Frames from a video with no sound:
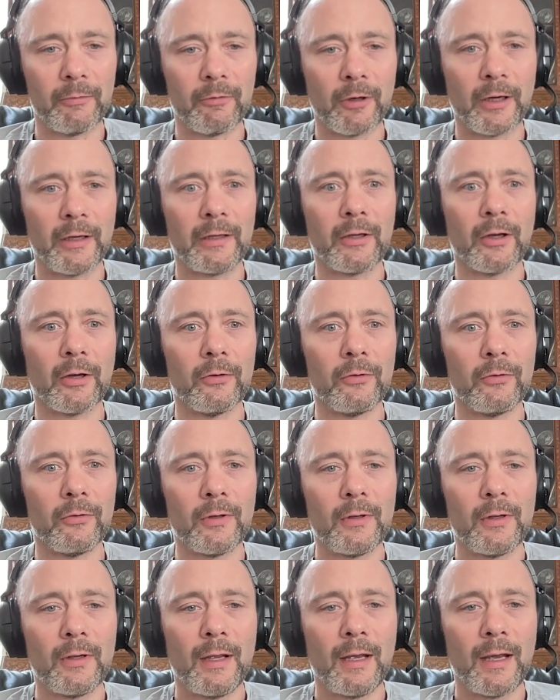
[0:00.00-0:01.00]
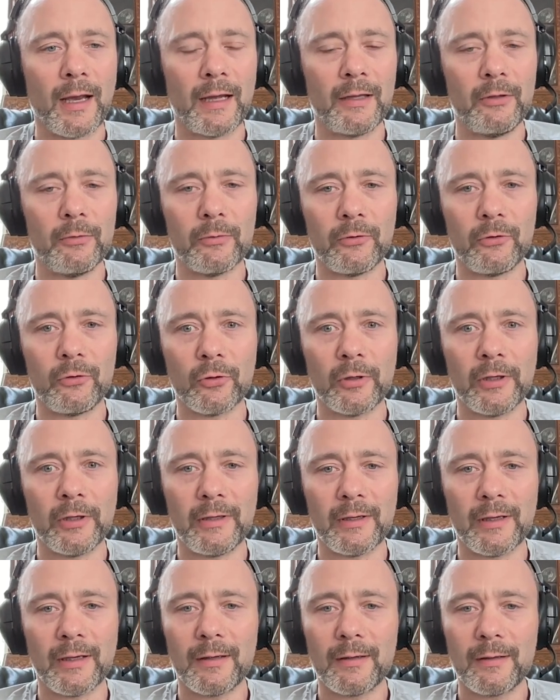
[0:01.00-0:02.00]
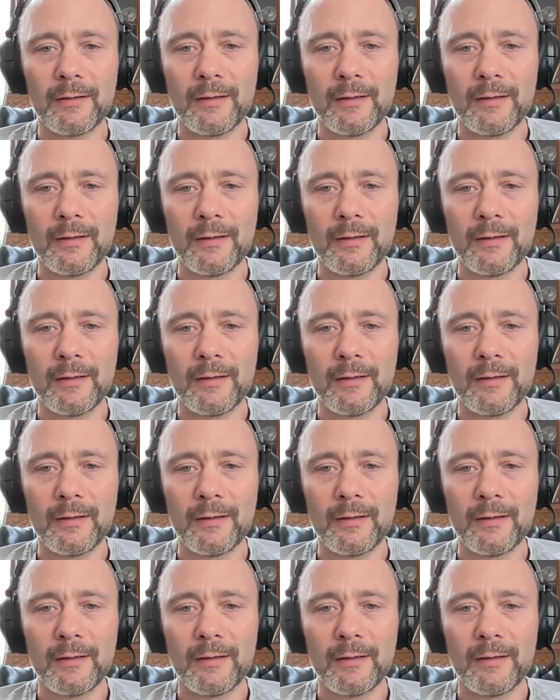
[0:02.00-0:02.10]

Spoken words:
writing code, and you enjoyed it,